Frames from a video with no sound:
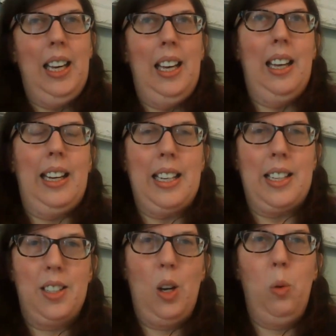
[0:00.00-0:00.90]
he has
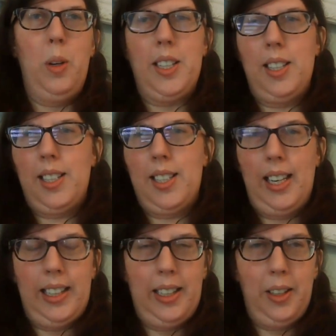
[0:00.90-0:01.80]
no reason to
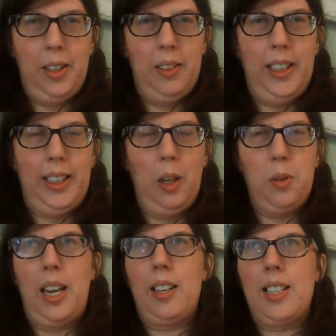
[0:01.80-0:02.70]
stay here. He goes
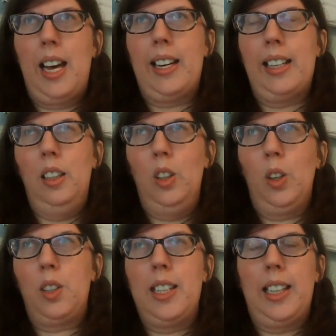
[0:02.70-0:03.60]
outside, he
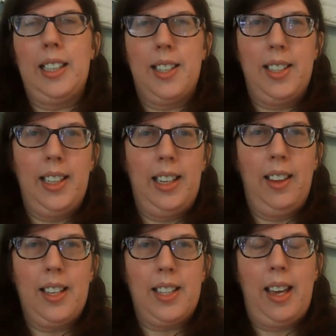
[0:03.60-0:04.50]
looks, he can see
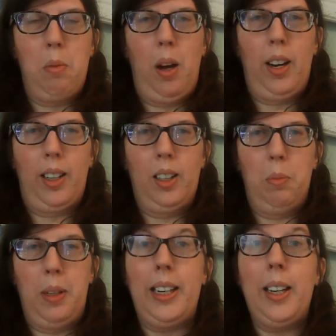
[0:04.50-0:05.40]
that Santa Monica
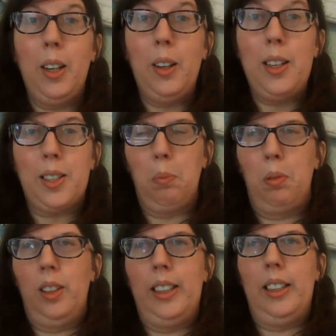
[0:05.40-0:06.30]
Pier is
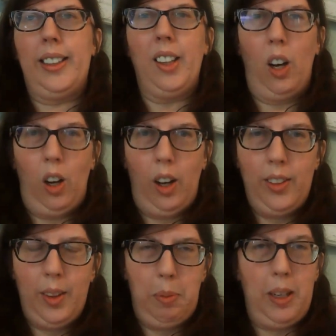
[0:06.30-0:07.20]
completely gone.
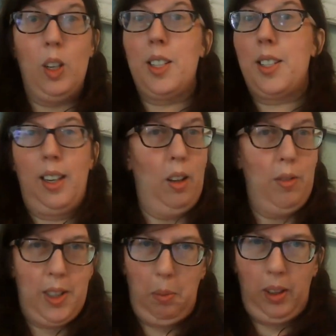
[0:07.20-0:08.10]
The pier itself
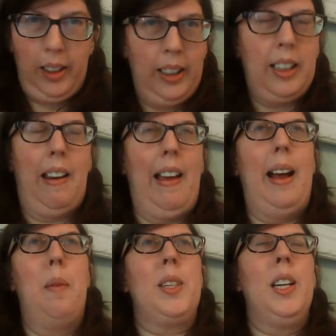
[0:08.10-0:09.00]
is completely collapsed.